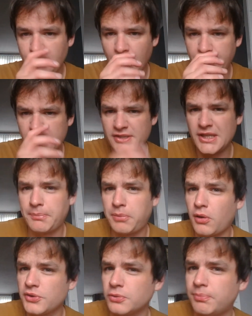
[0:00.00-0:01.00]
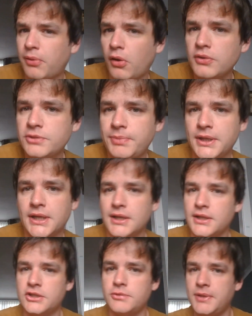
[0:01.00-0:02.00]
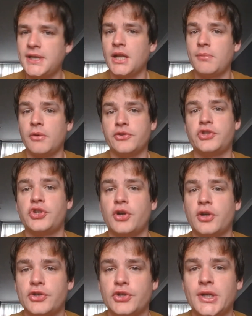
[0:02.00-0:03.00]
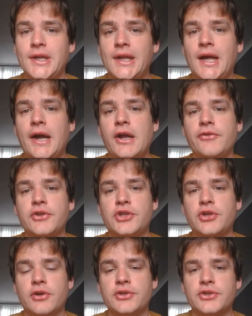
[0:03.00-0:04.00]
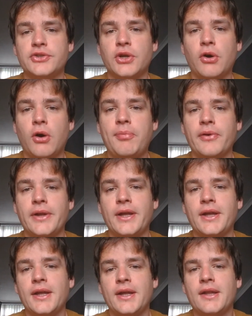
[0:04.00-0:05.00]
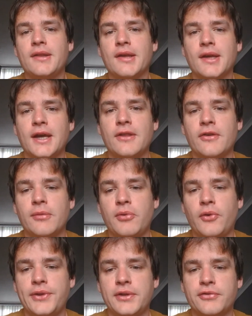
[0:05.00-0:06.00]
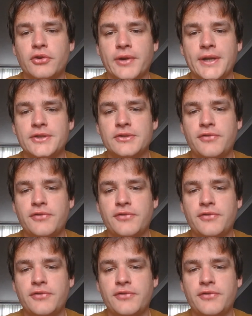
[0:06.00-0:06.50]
And this is the Apostle Paul speaking, and he's speaking about the church and how the church is to operate together, the body of Christ.